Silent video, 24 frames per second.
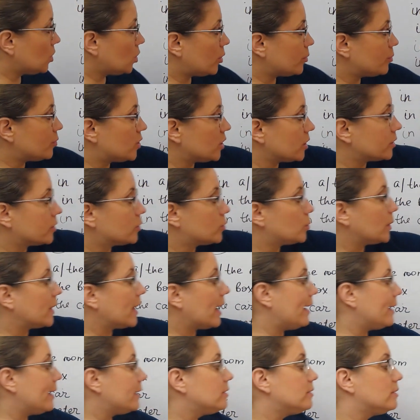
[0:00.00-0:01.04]
objects, we
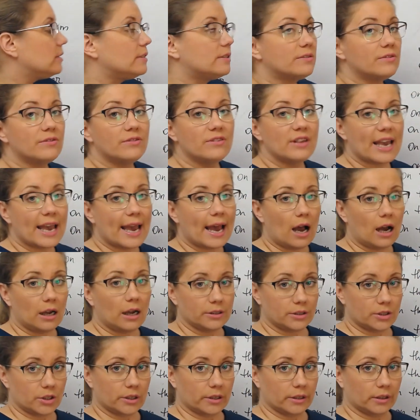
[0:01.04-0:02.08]
had this the
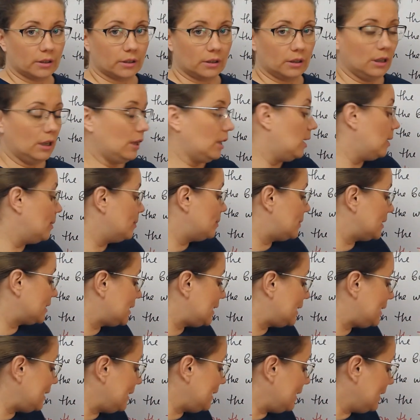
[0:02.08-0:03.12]
article. But
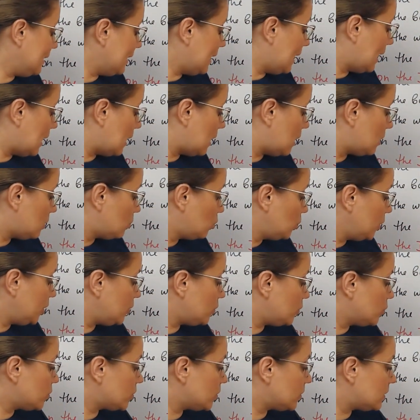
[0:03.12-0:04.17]
here, we
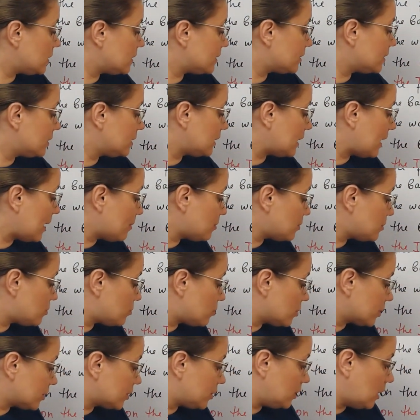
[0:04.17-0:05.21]
use it as an
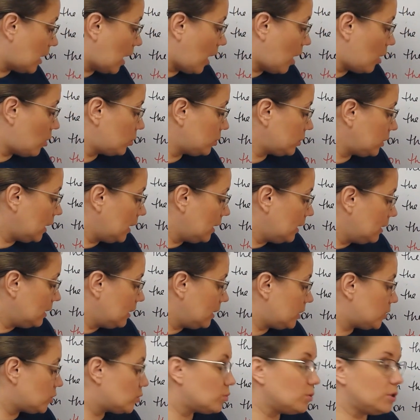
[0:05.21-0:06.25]
abstract noun,
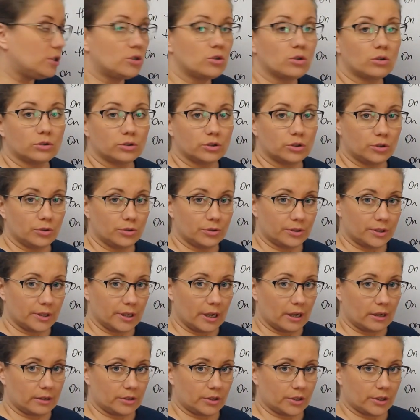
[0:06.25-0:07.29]
and we don't use the
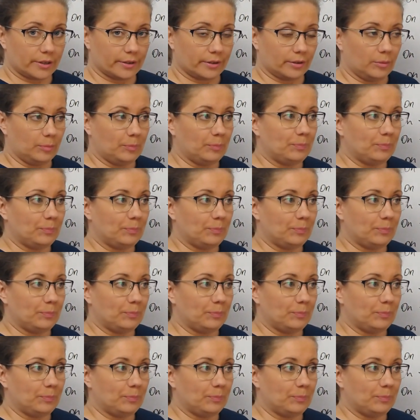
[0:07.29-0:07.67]
article.